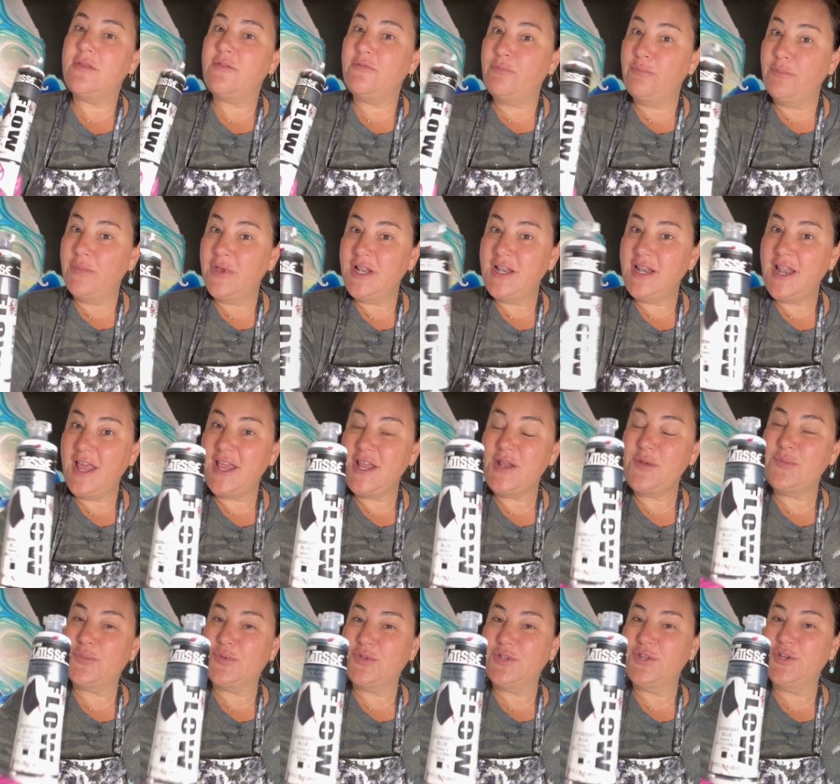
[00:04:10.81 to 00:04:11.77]

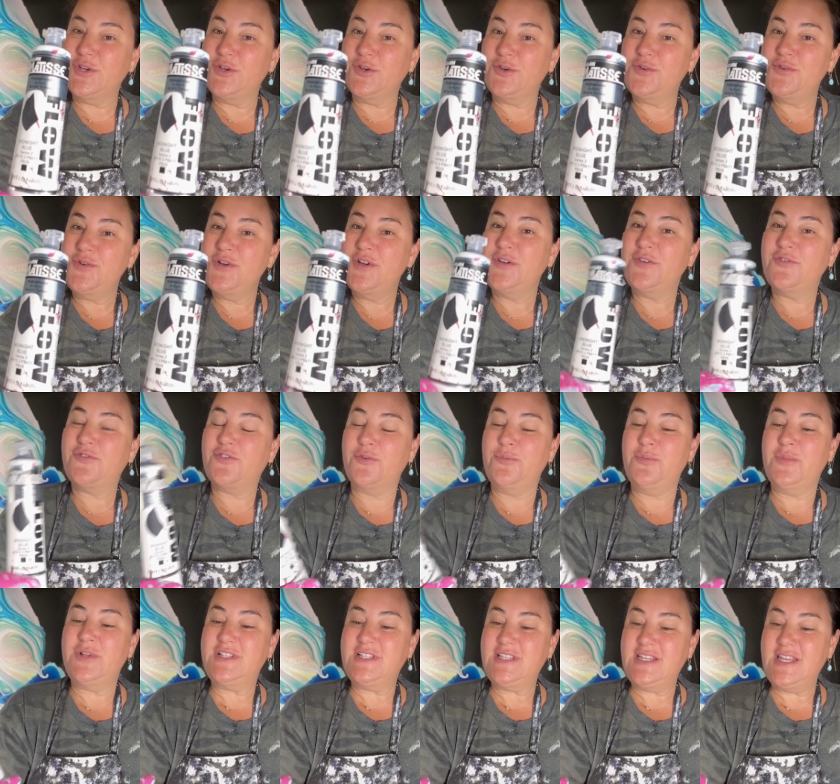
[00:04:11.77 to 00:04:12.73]
Midnight Blue from
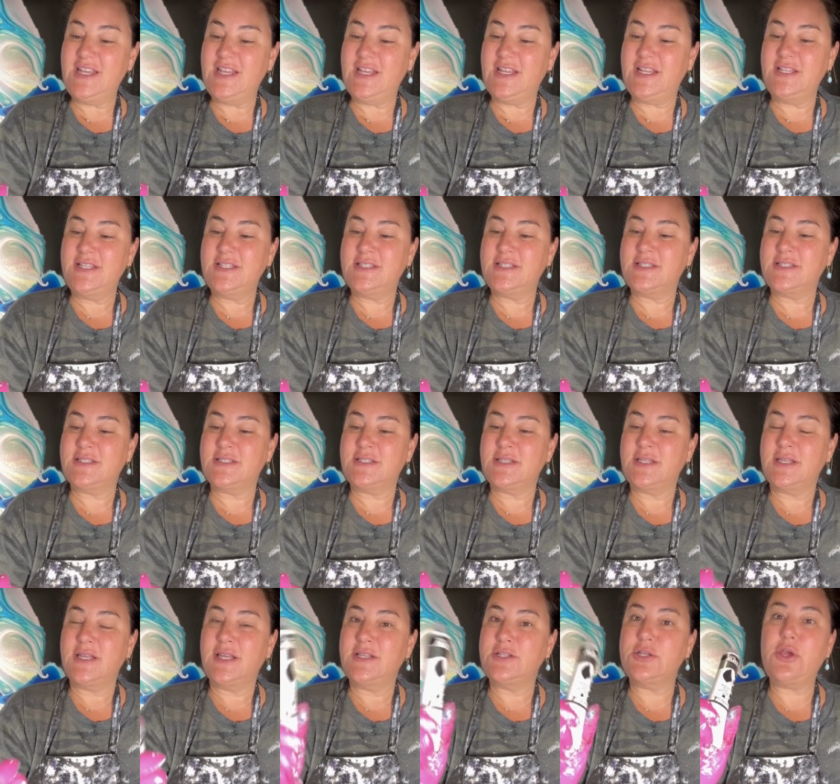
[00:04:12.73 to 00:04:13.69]
Matisse
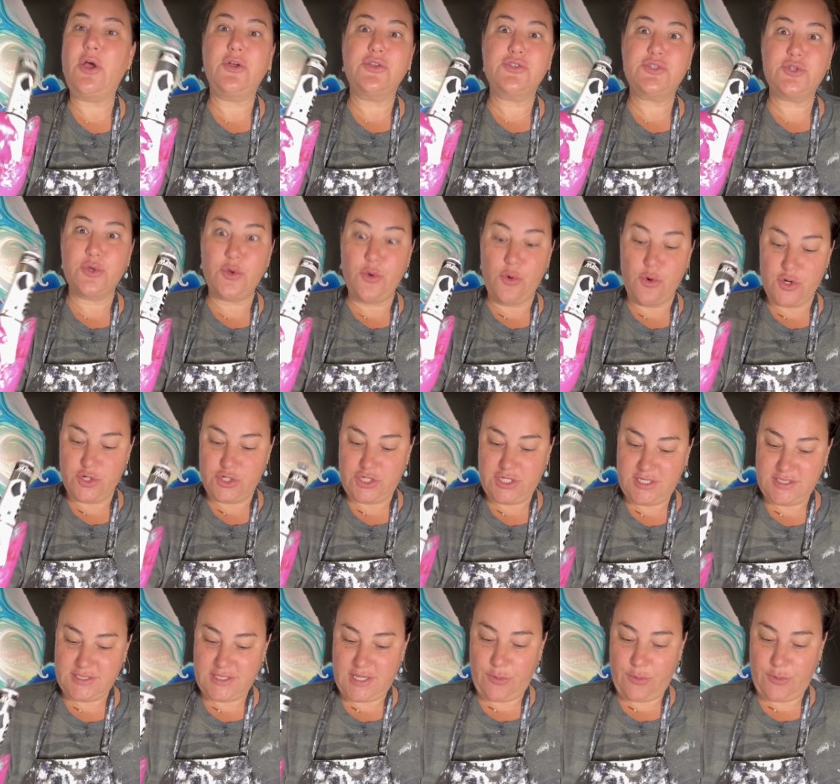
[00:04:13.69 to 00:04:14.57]
is also gorgeous.